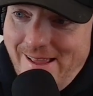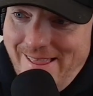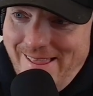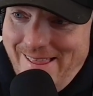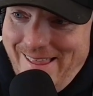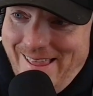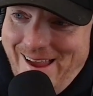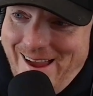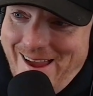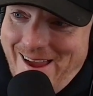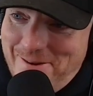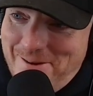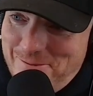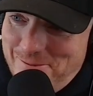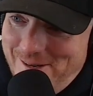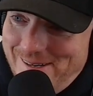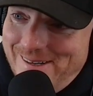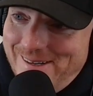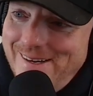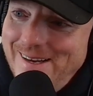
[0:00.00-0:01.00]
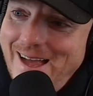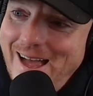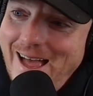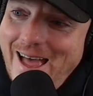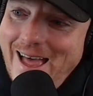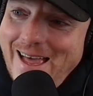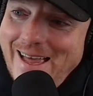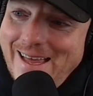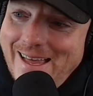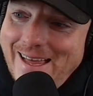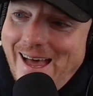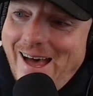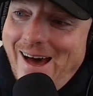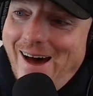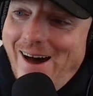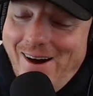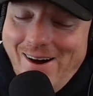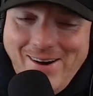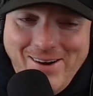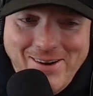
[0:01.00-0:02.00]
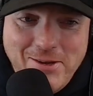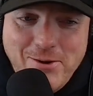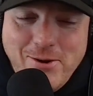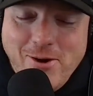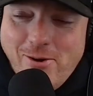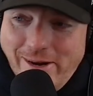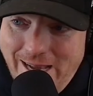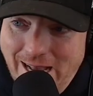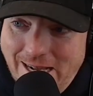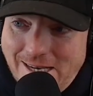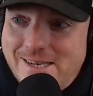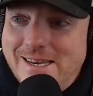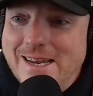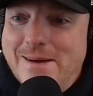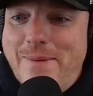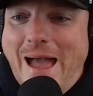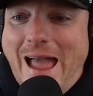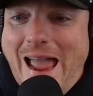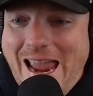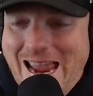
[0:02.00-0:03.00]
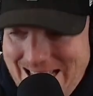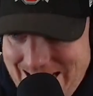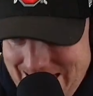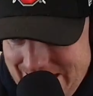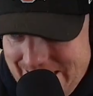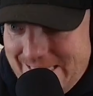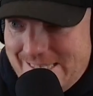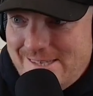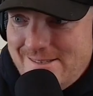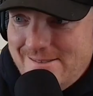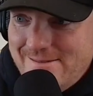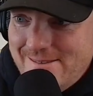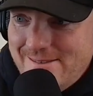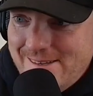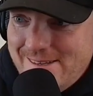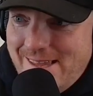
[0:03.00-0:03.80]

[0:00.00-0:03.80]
Oh, no, you're going to, you'll get the flack. Oh, you're going to catch them hands.